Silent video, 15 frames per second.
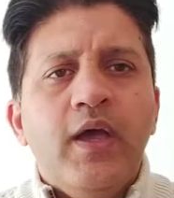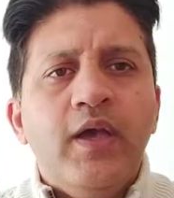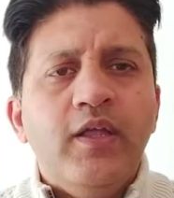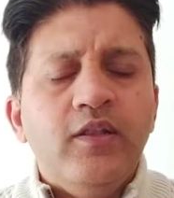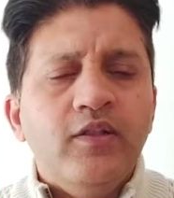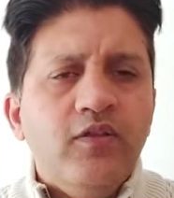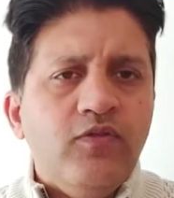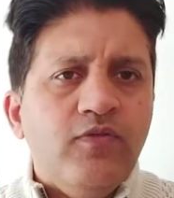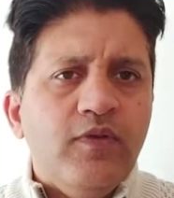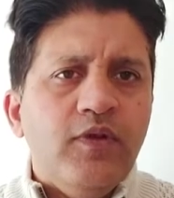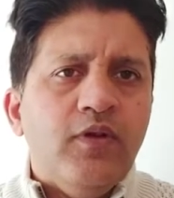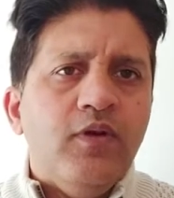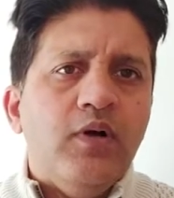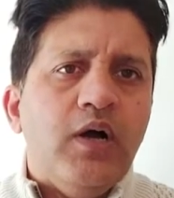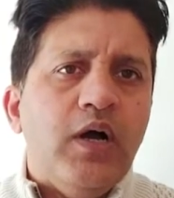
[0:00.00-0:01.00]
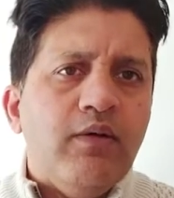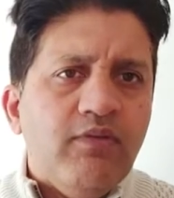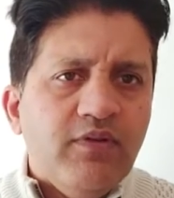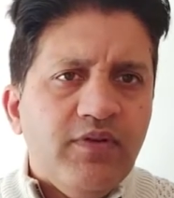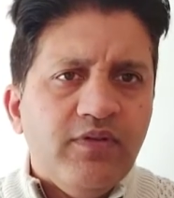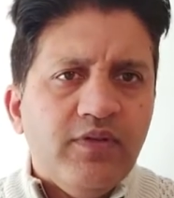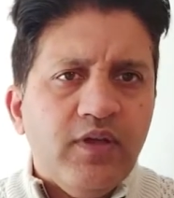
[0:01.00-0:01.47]
In this video, I
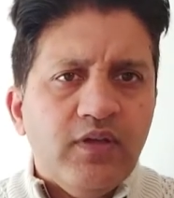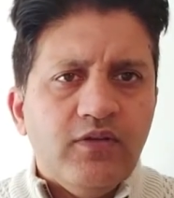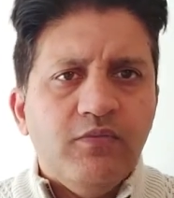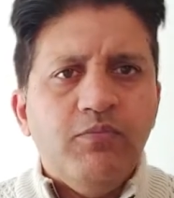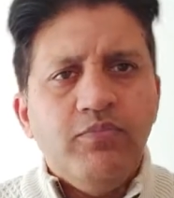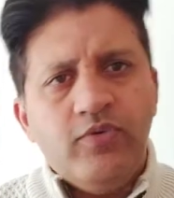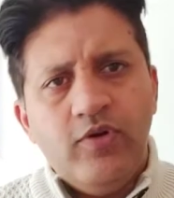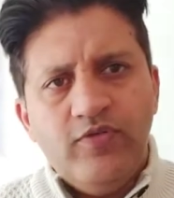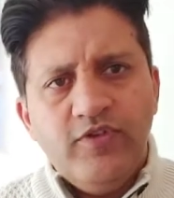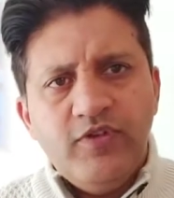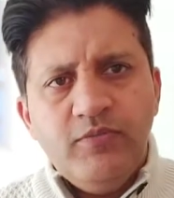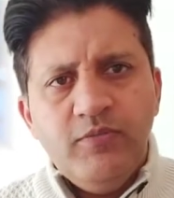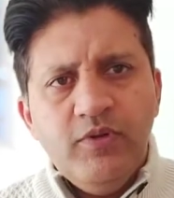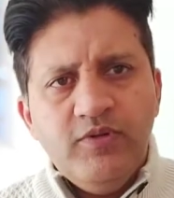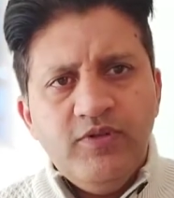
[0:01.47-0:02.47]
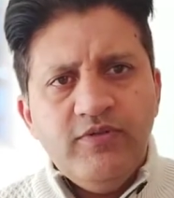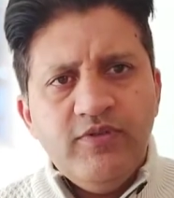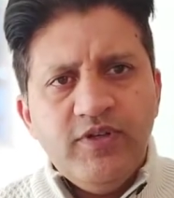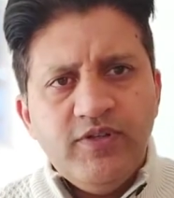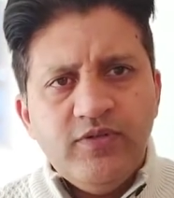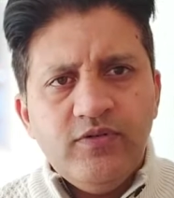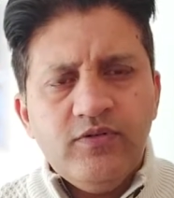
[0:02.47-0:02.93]
will discuss profitability
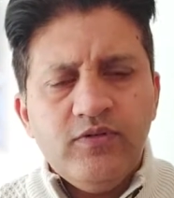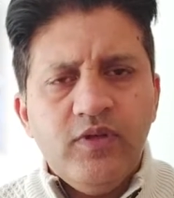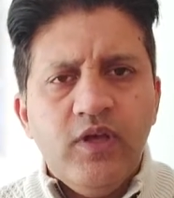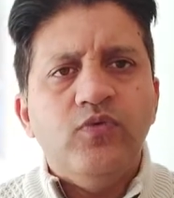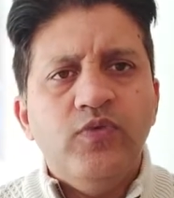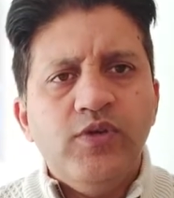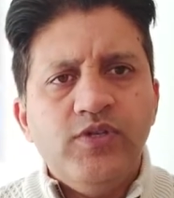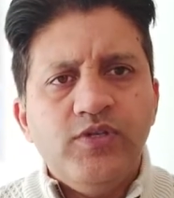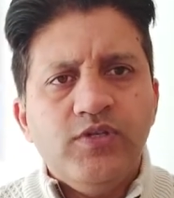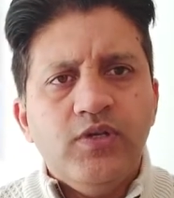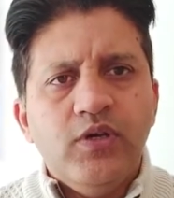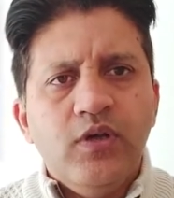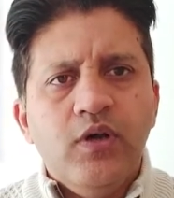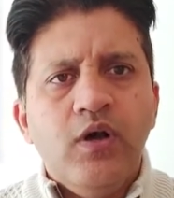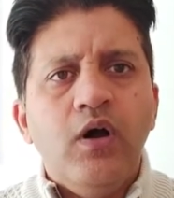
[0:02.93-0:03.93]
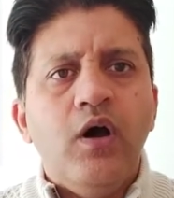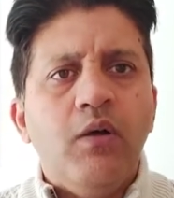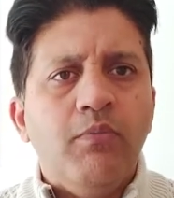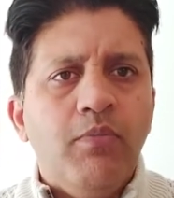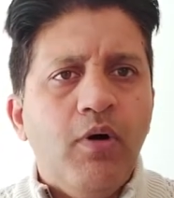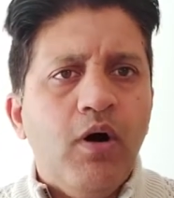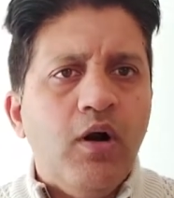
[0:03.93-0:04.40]
ratios, which are
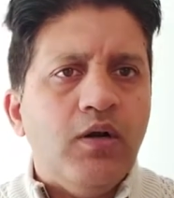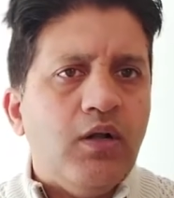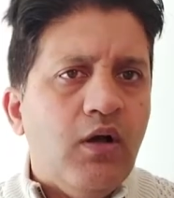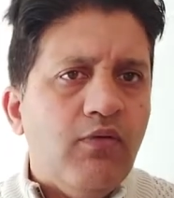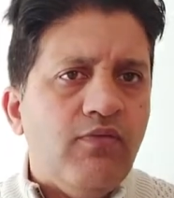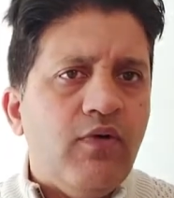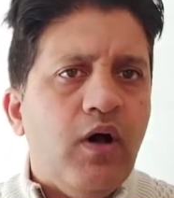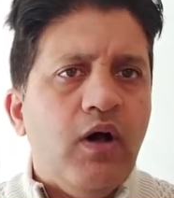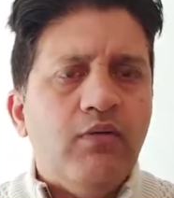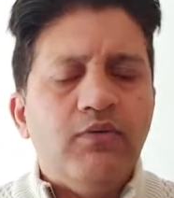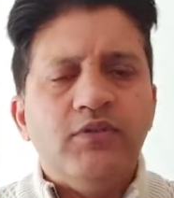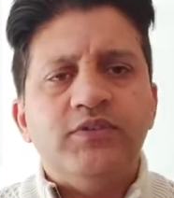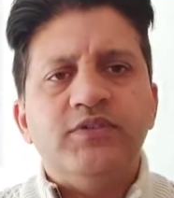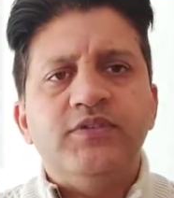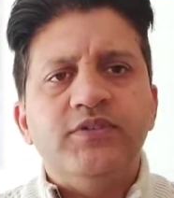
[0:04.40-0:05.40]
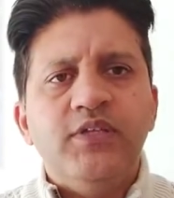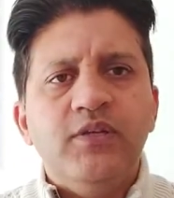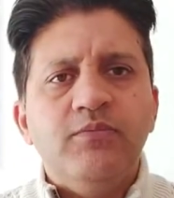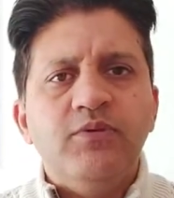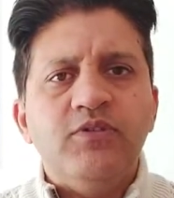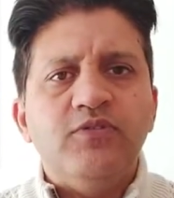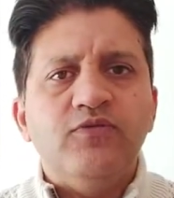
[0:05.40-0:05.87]
part of our
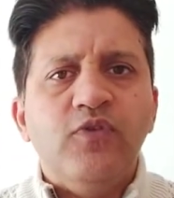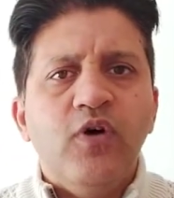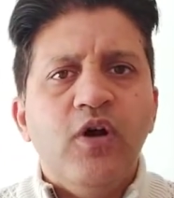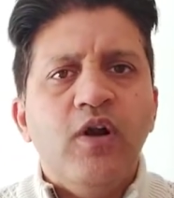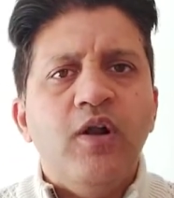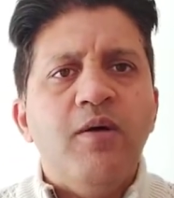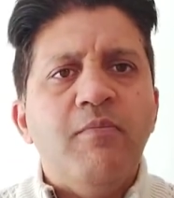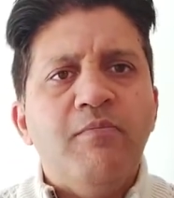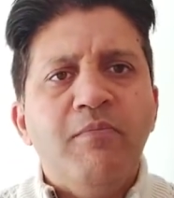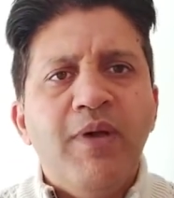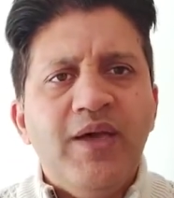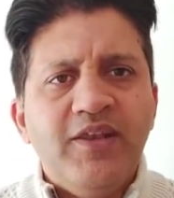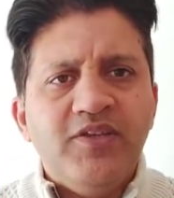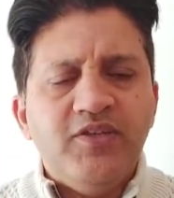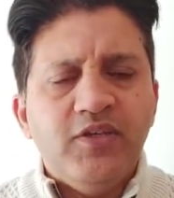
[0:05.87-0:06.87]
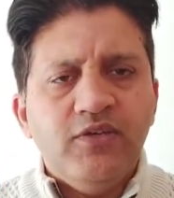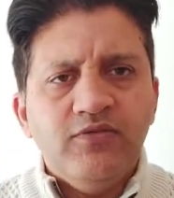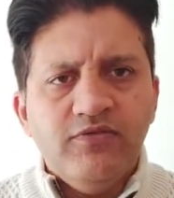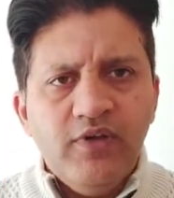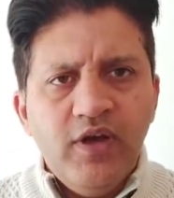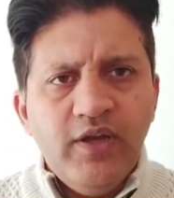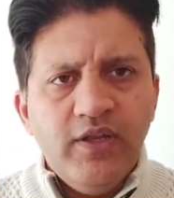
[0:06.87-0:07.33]
syllabus for managing
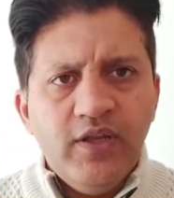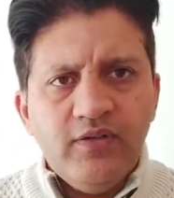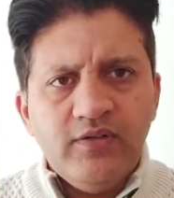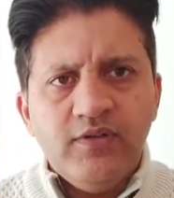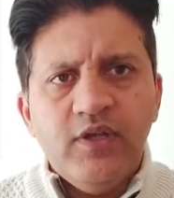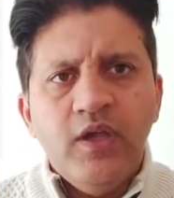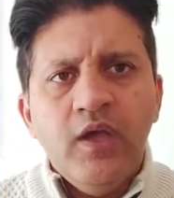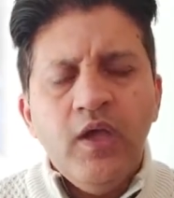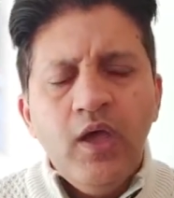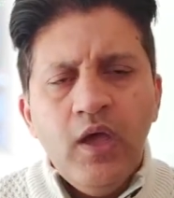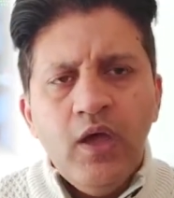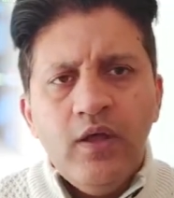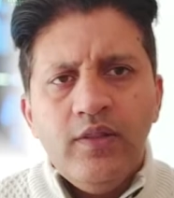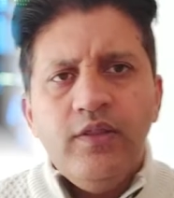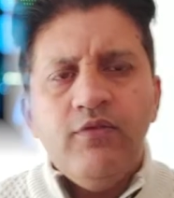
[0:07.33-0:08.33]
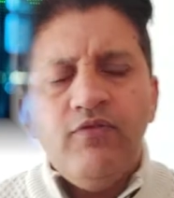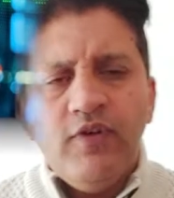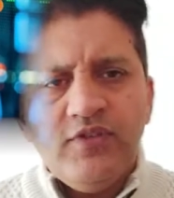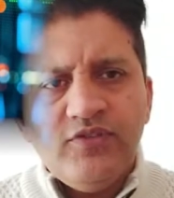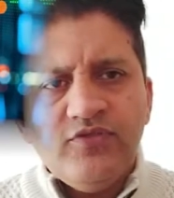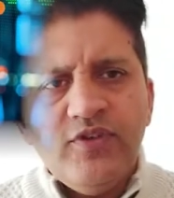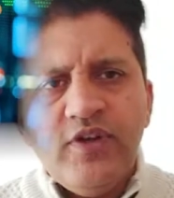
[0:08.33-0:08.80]
finance. The
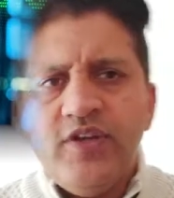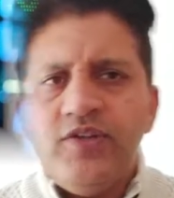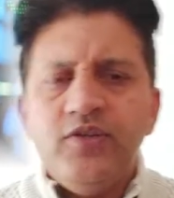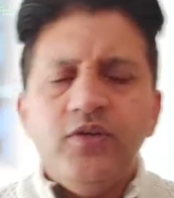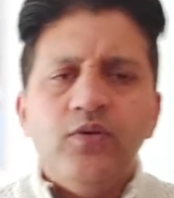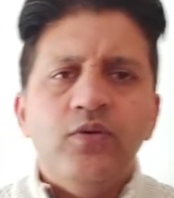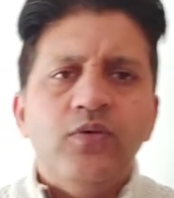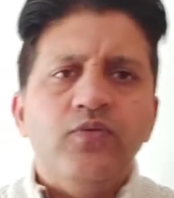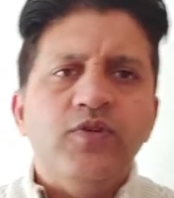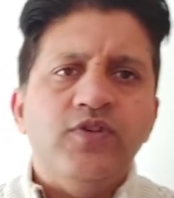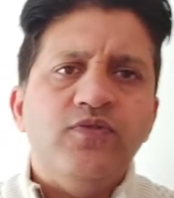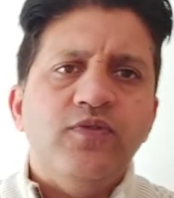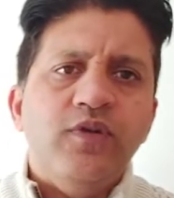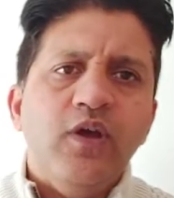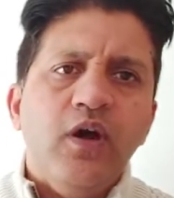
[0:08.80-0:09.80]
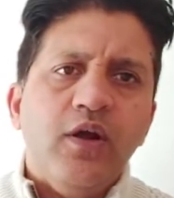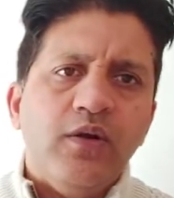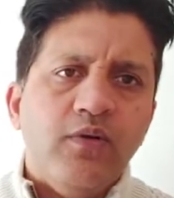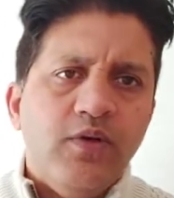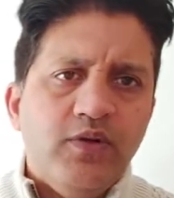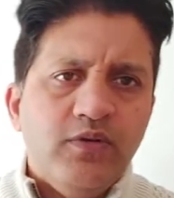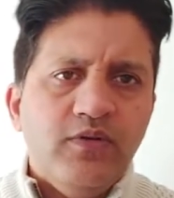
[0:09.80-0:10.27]
first ratio which we are
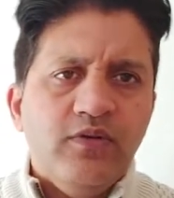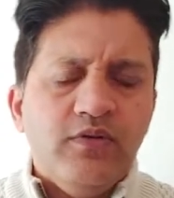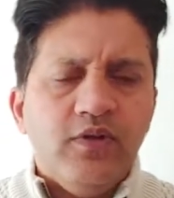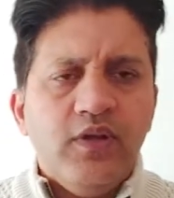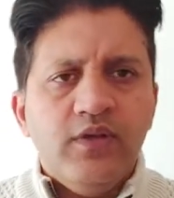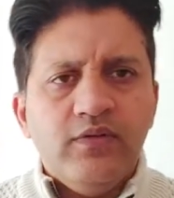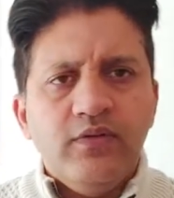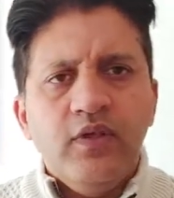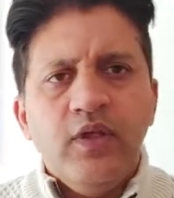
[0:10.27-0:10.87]
going to discuss